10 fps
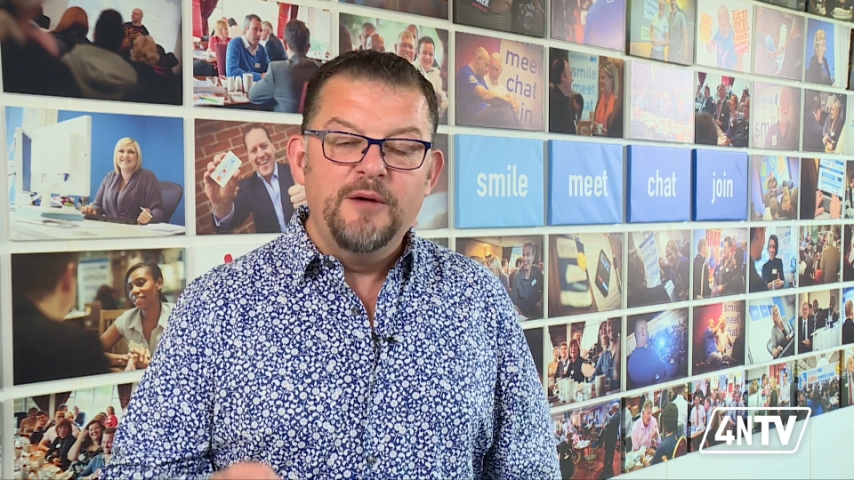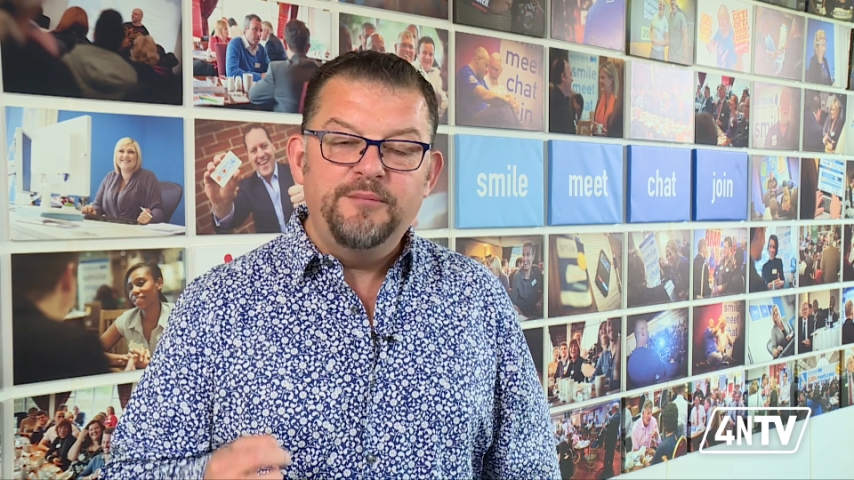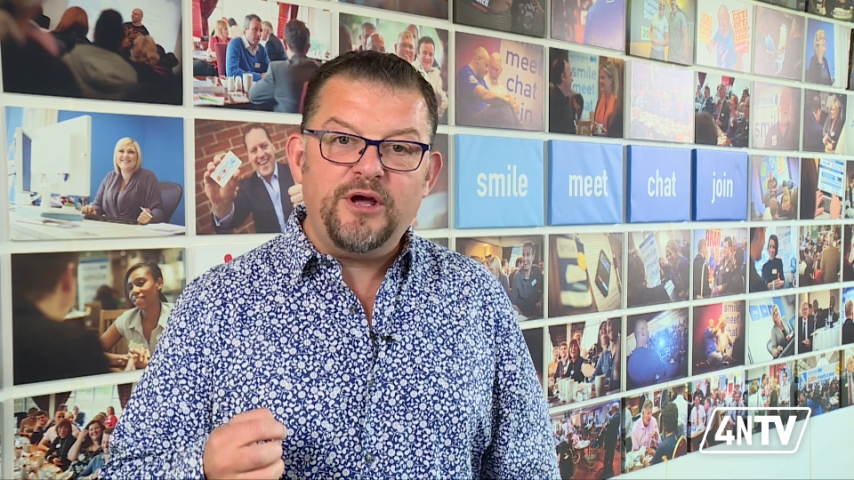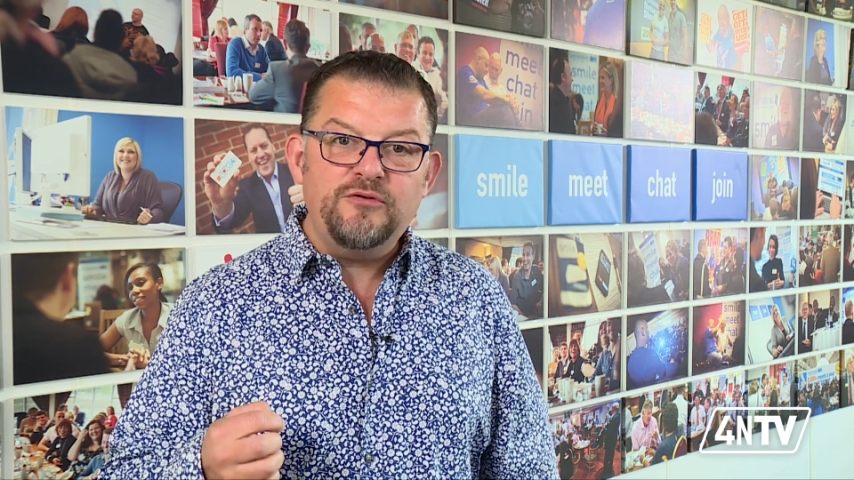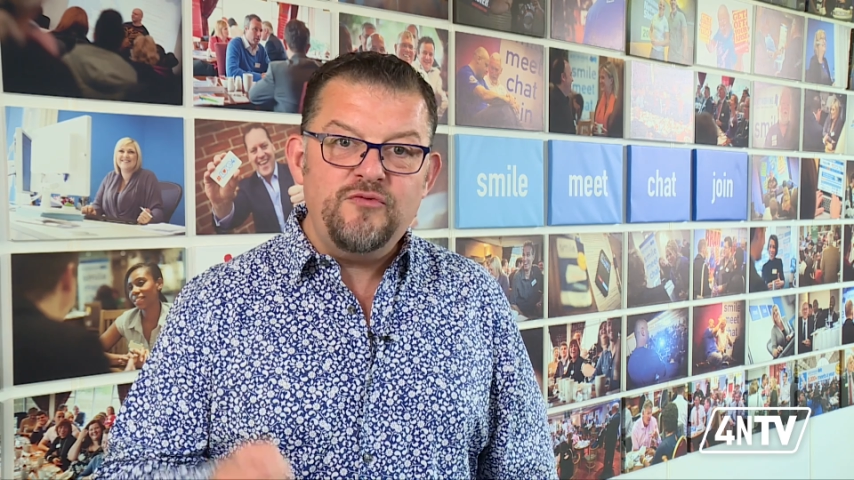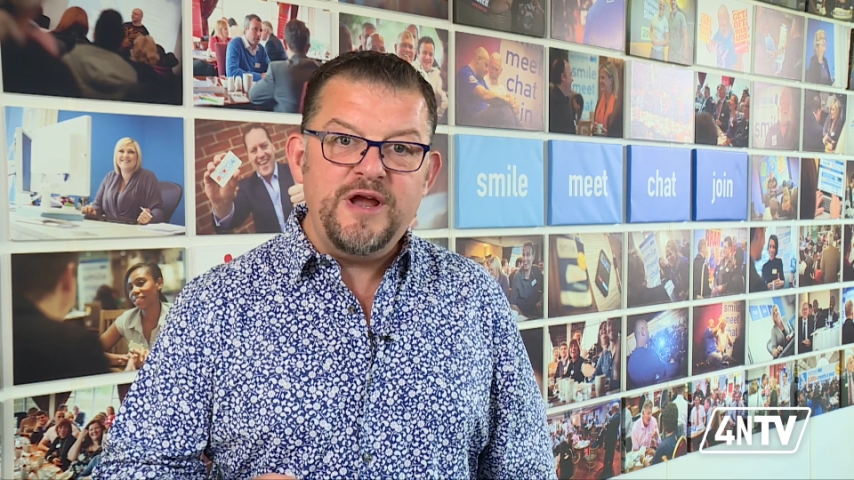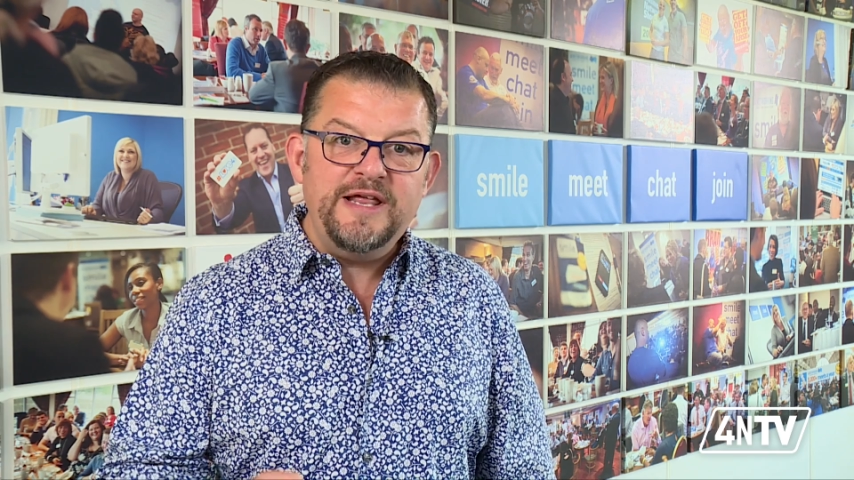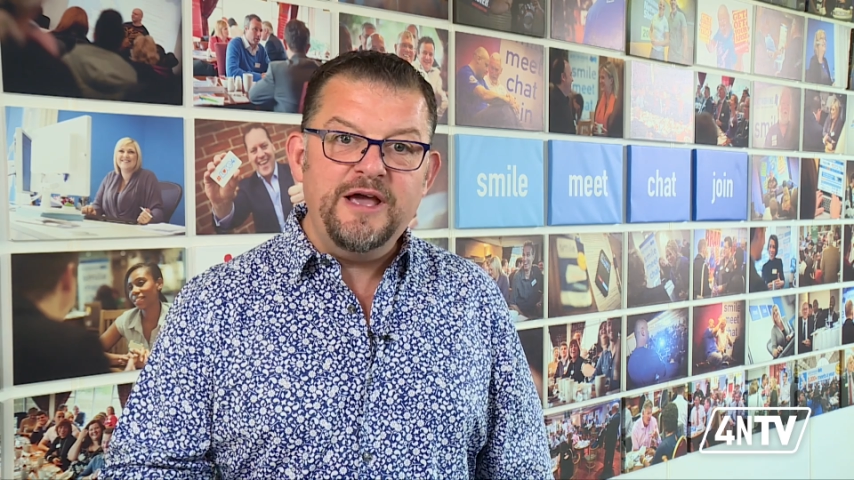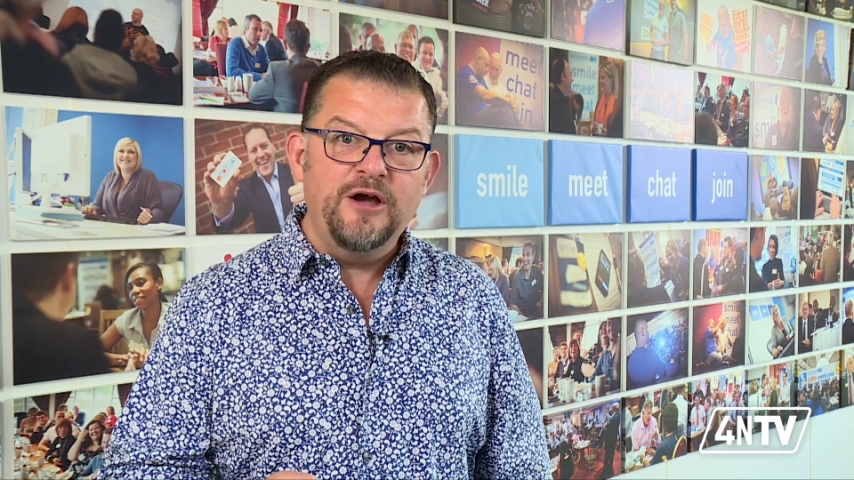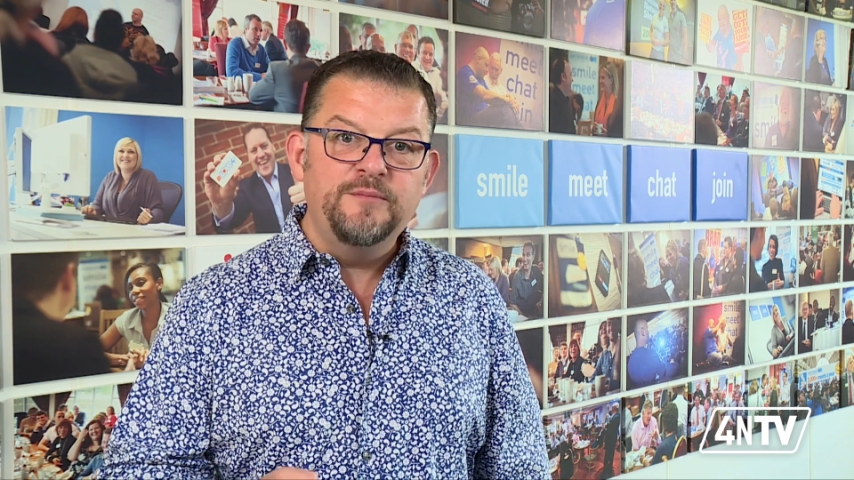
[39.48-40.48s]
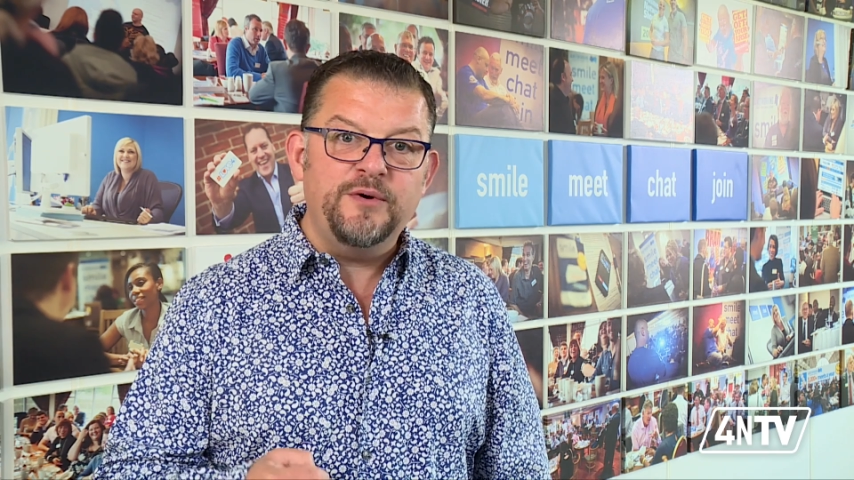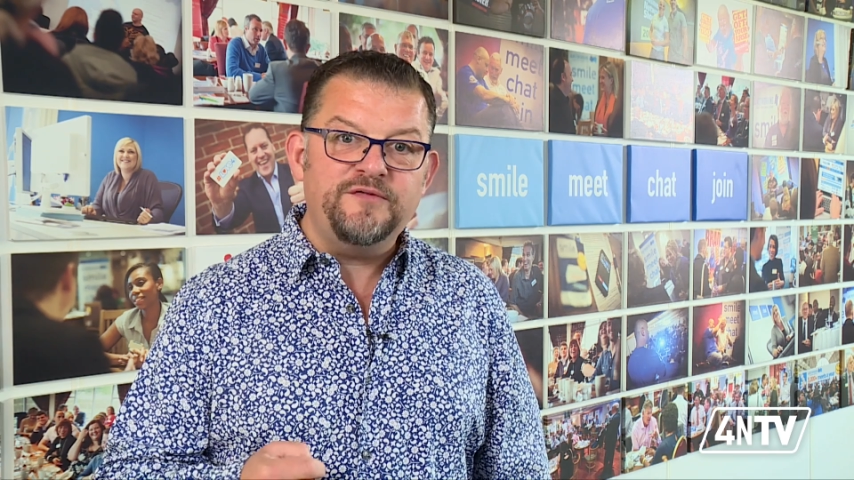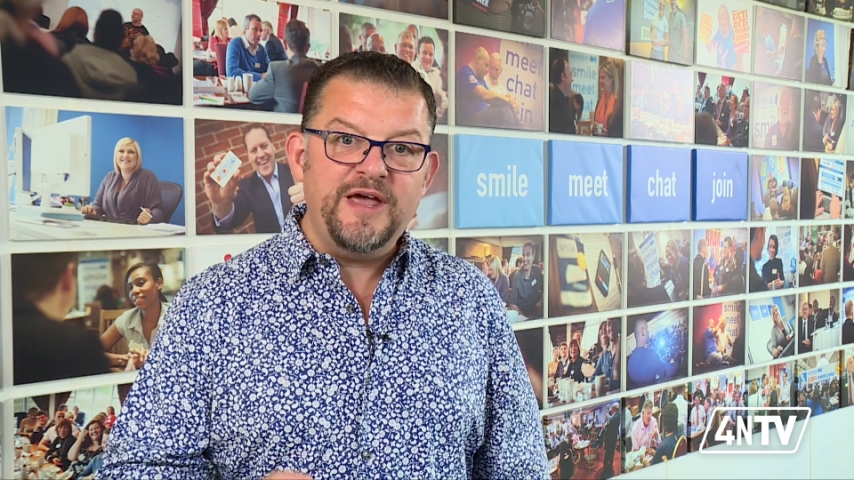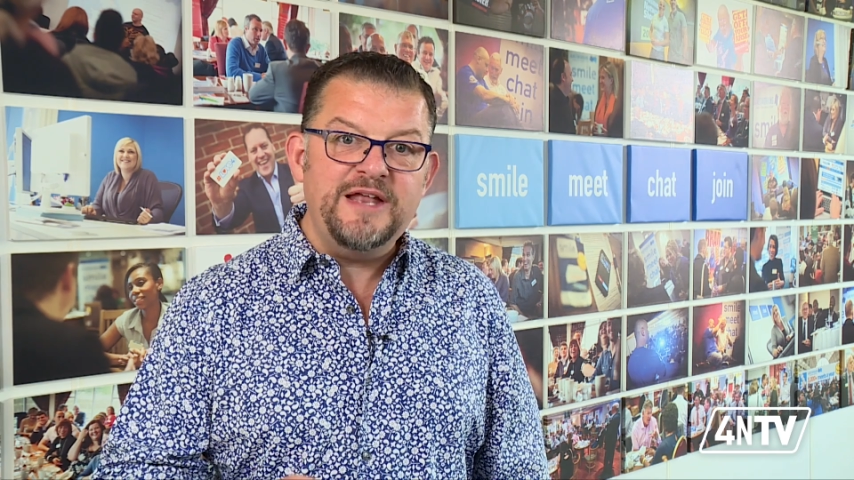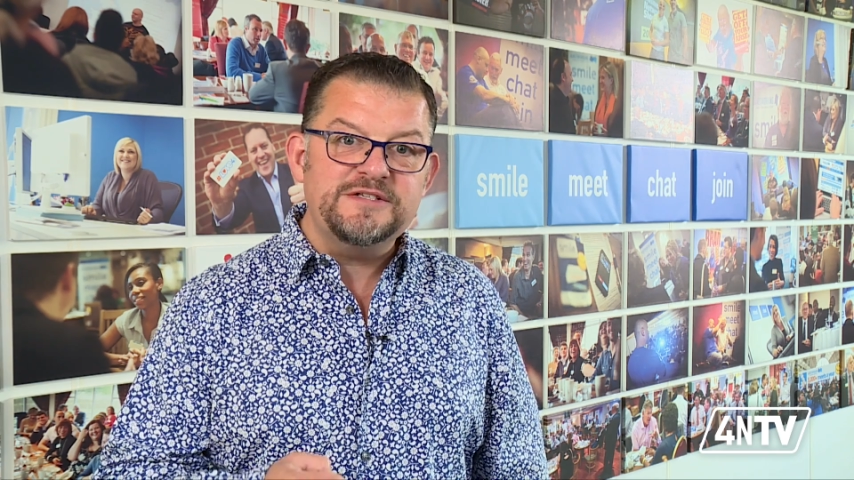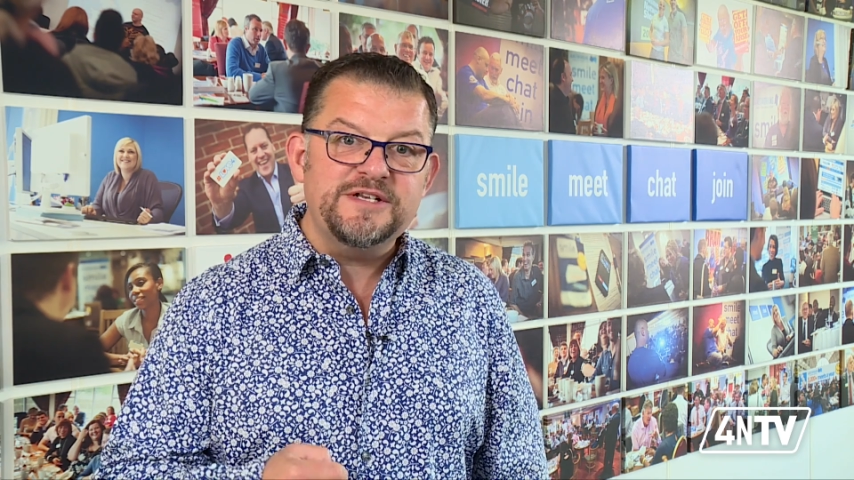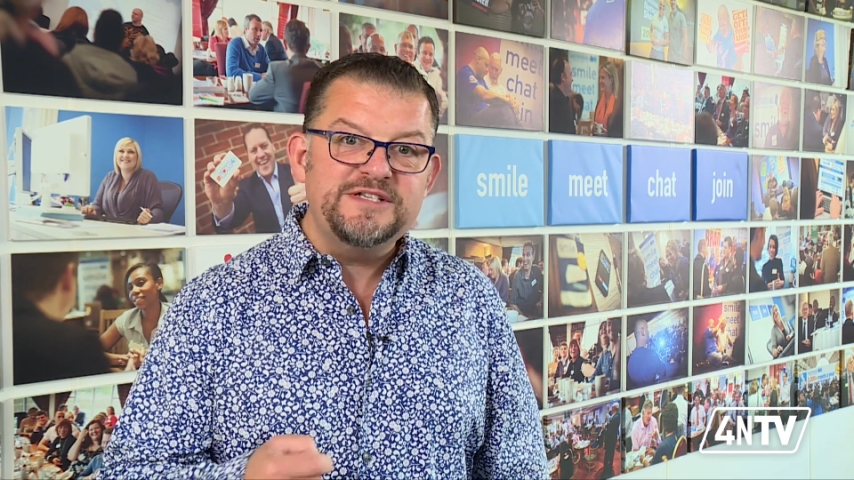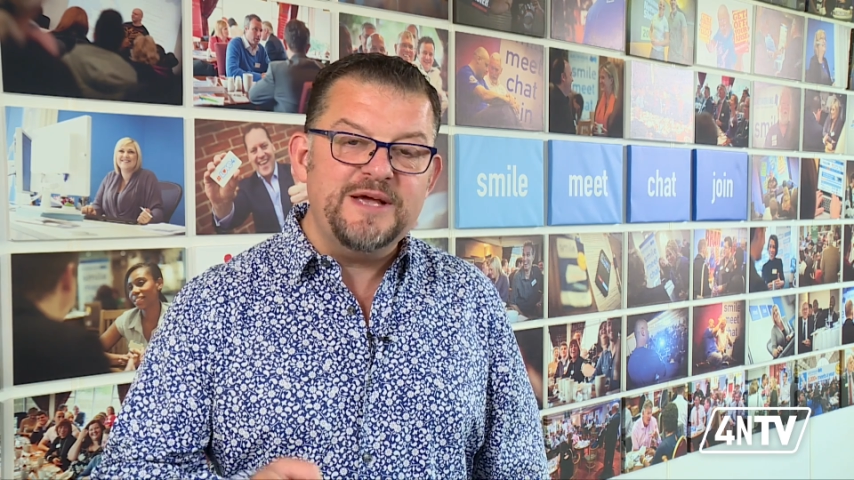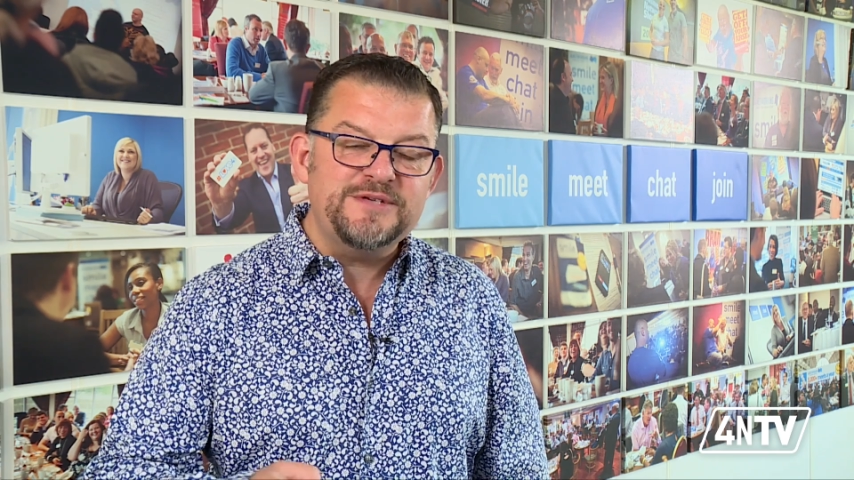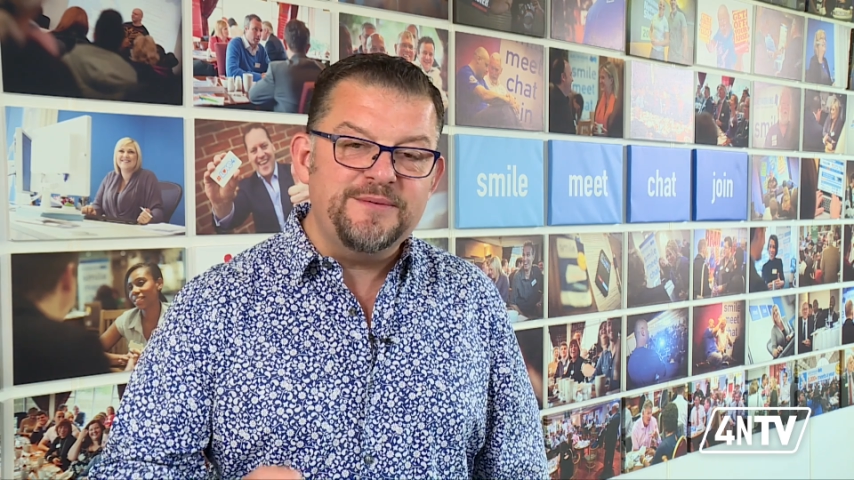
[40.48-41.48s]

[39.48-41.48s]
but I really hope with the hints and tips